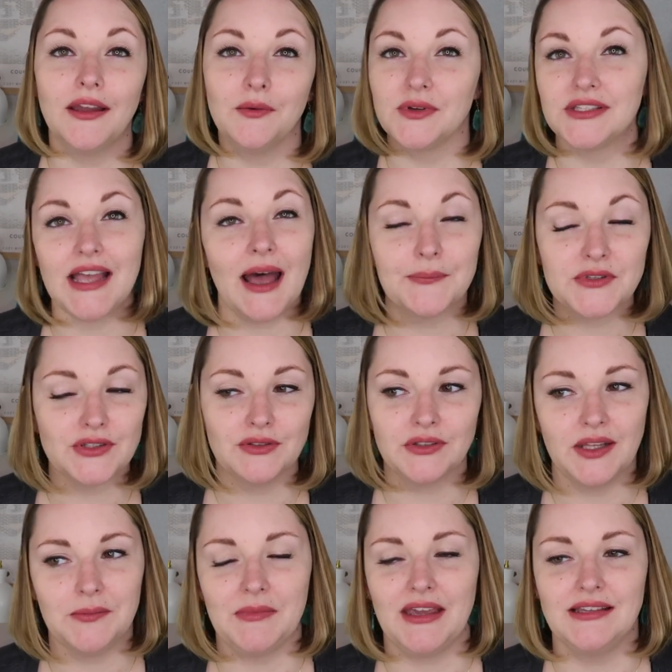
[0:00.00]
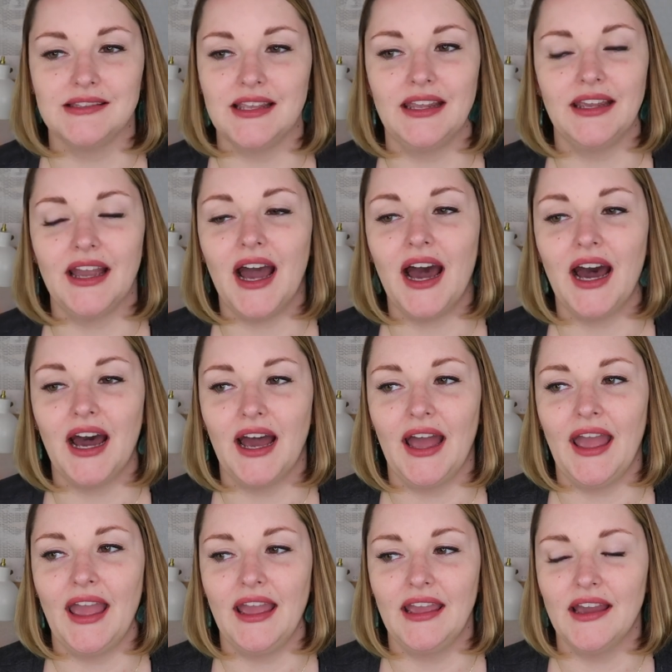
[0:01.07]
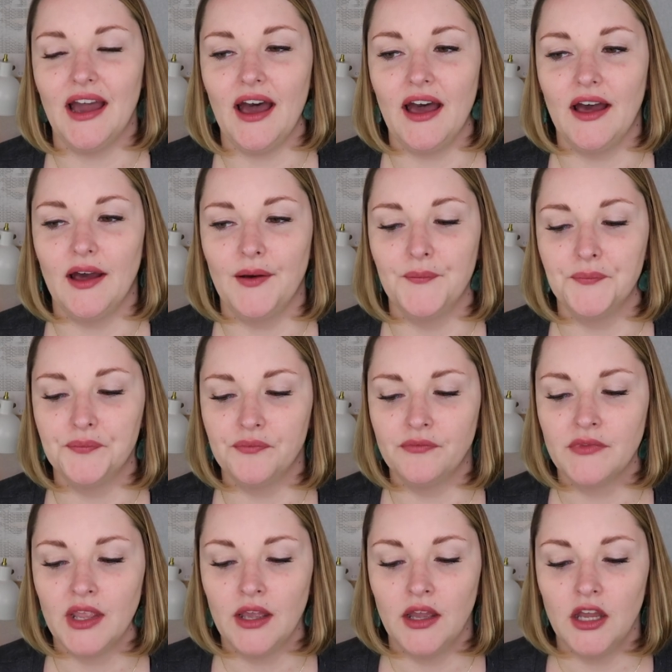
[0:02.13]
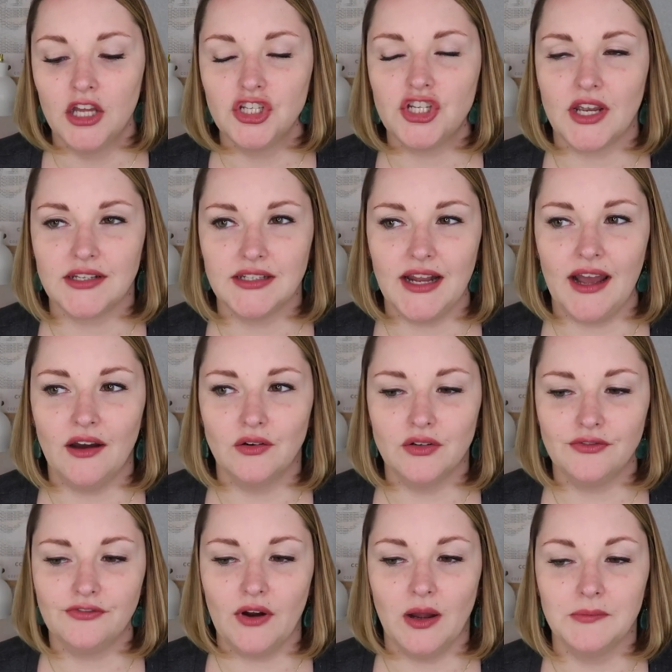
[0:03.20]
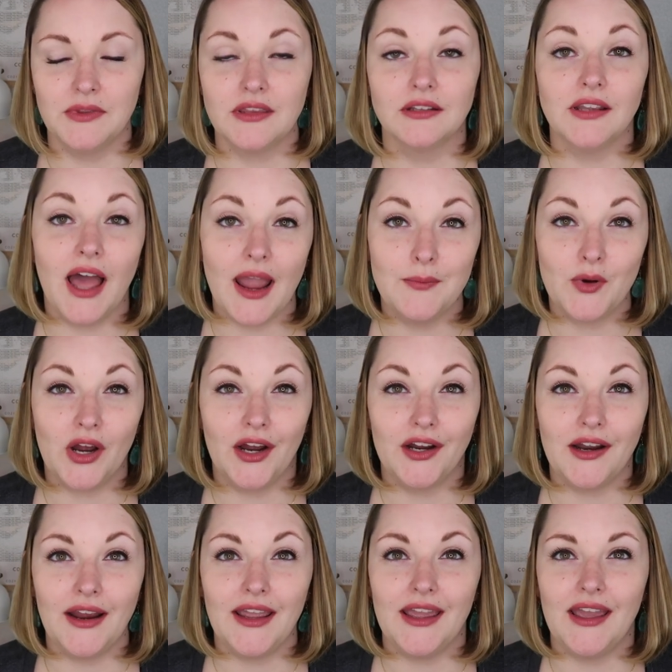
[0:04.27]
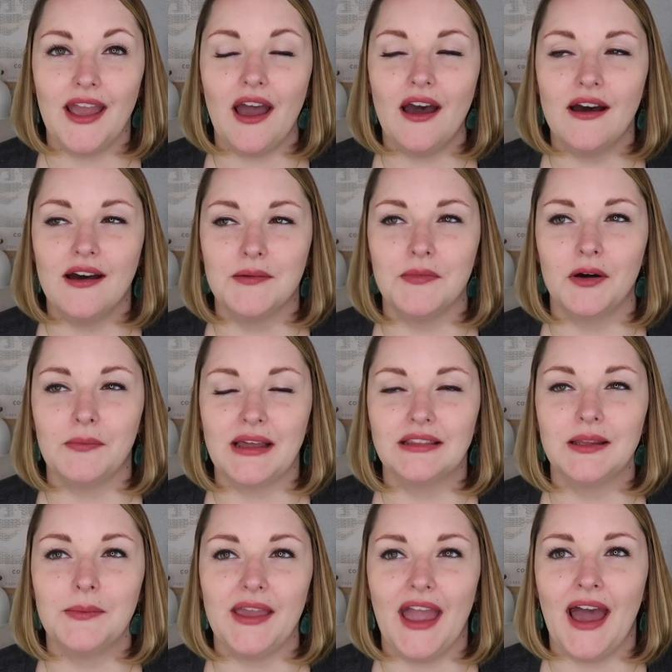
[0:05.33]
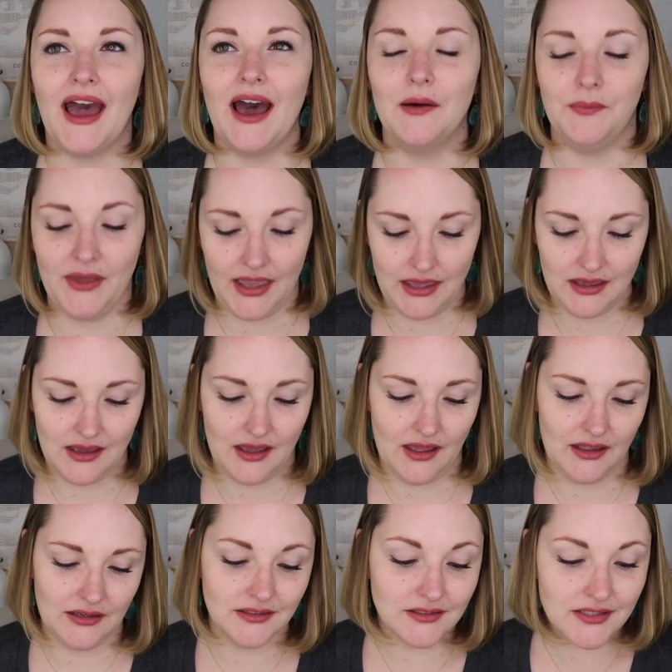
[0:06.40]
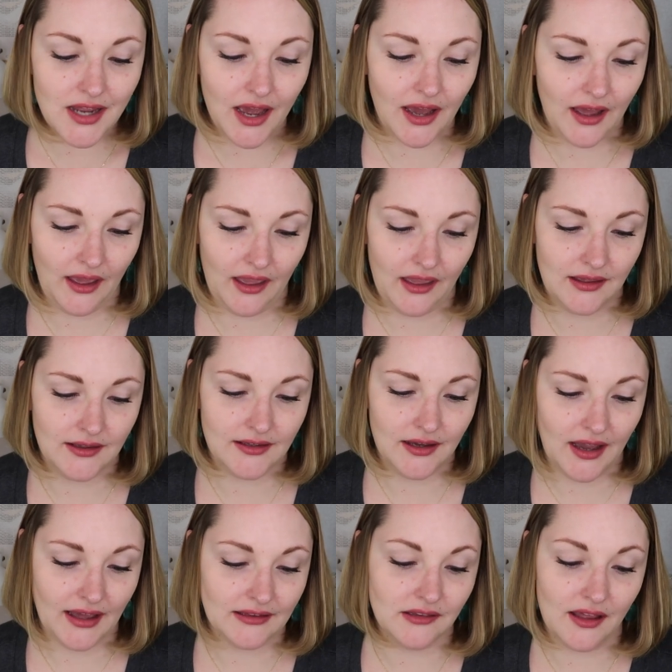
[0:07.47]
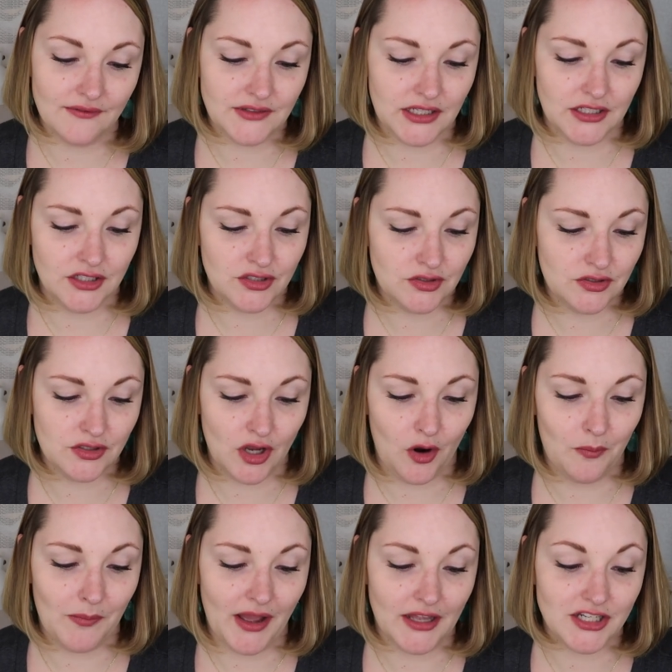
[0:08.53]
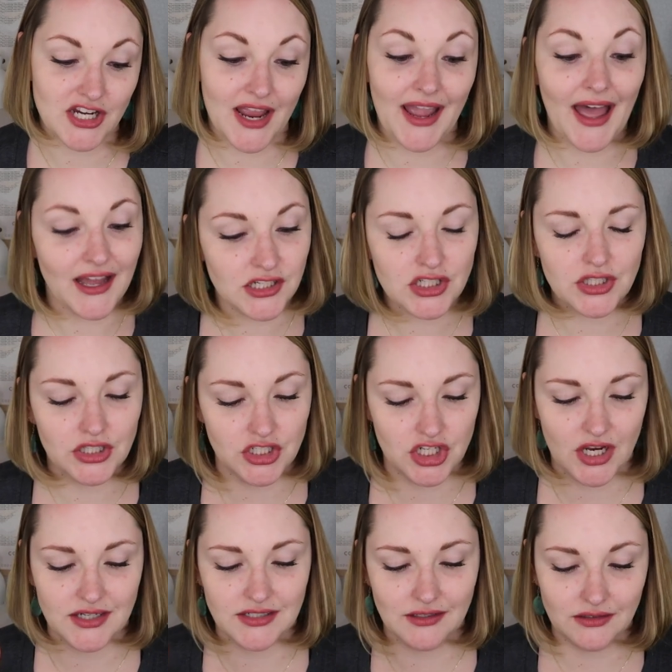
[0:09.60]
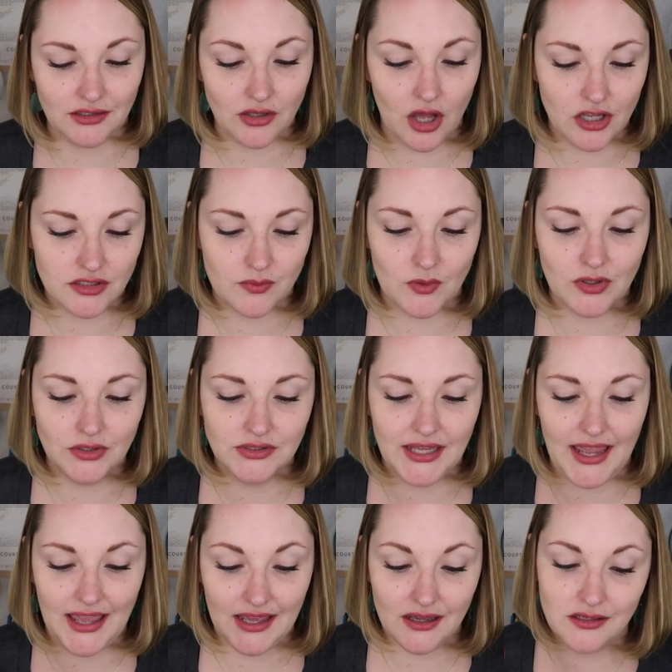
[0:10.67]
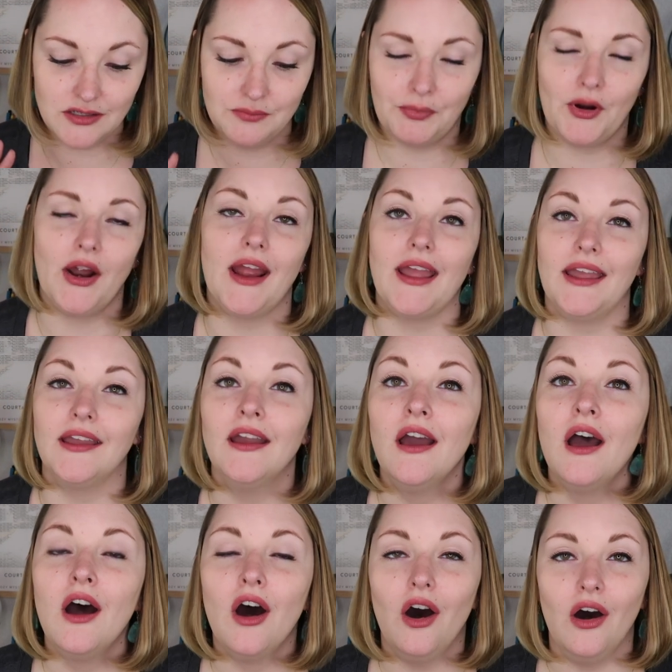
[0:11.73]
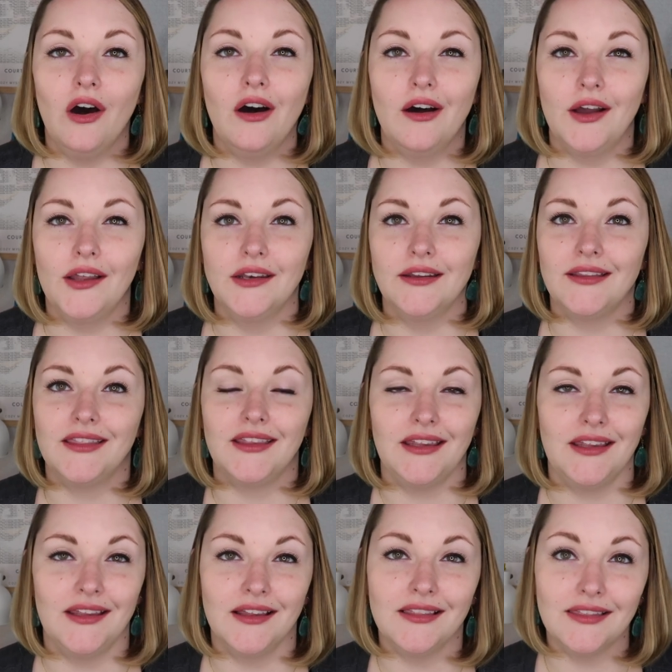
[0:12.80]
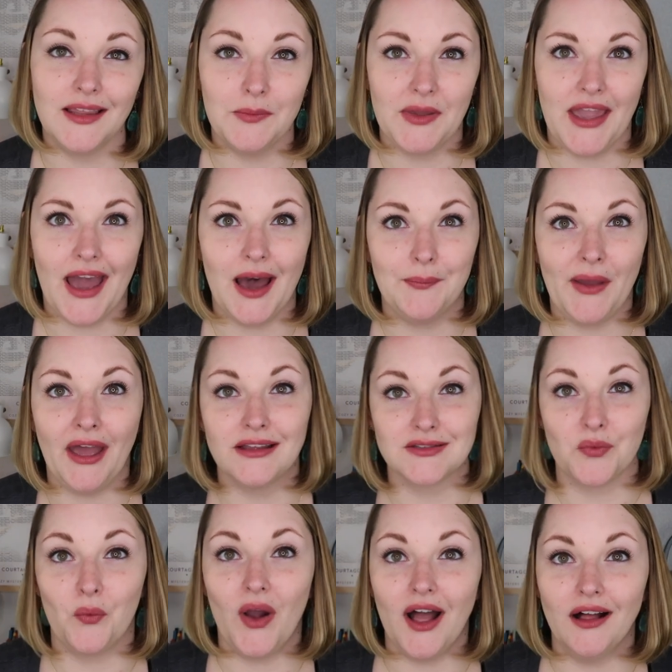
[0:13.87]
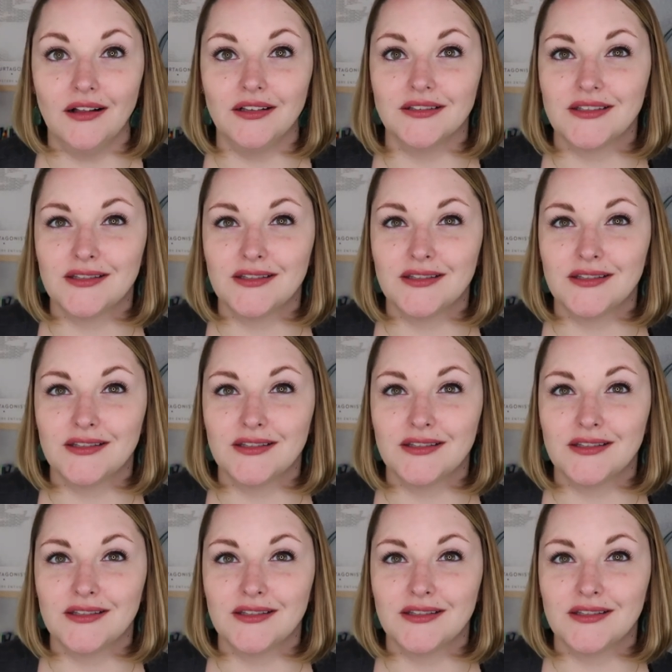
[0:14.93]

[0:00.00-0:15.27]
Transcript: It was absolutely amazing. I checked it out from the library on my Libby app, and I loved it so much. I actually checked out The Lost World and Prey on the Libby app as well.